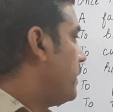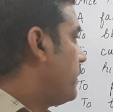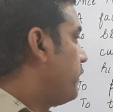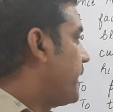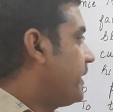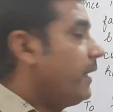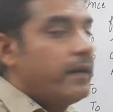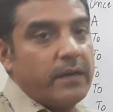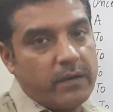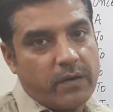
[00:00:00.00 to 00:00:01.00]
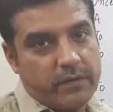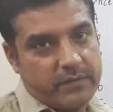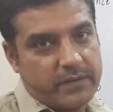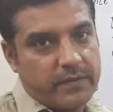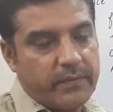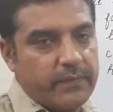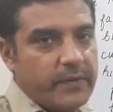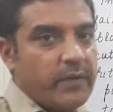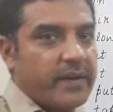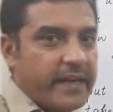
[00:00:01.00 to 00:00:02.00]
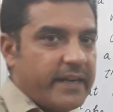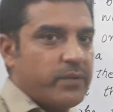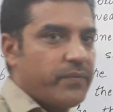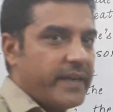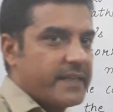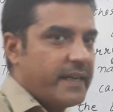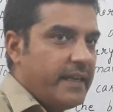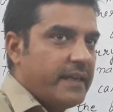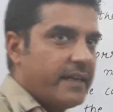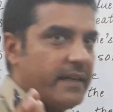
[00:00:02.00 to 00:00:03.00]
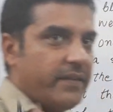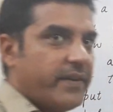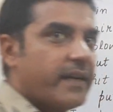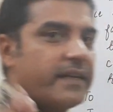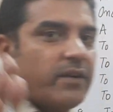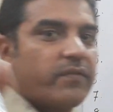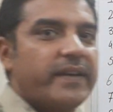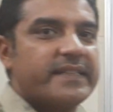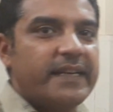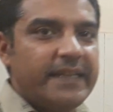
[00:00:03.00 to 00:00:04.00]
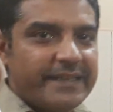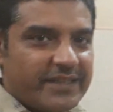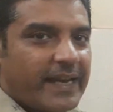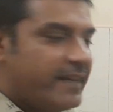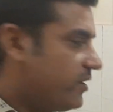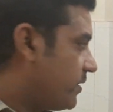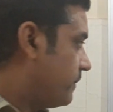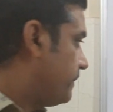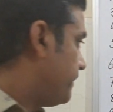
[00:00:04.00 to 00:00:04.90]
by the horns when you are ready to face any difficulty or face any challenge.